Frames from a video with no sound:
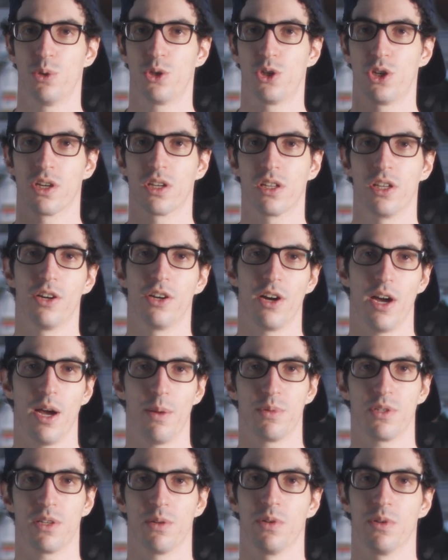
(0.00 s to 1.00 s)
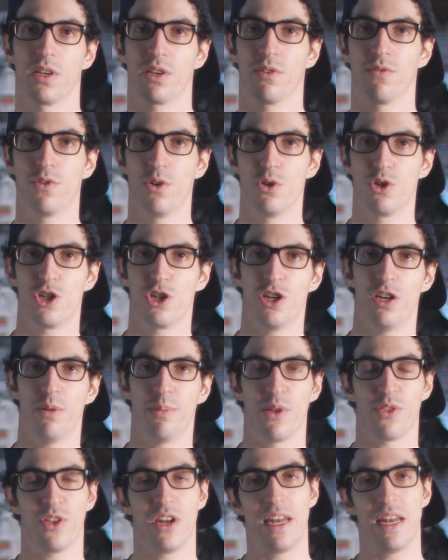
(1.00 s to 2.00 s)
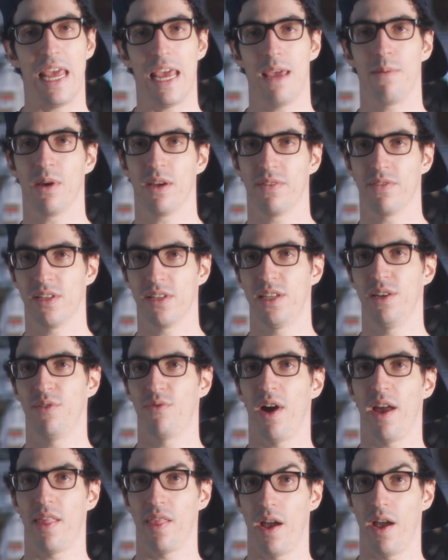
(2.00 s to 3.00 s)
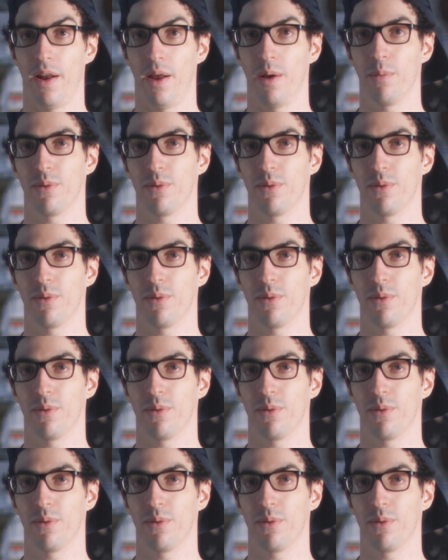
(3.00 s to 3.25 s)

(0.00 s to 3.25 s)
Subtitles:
should clear up some of the confusion about the naming of the T-Fight lineup.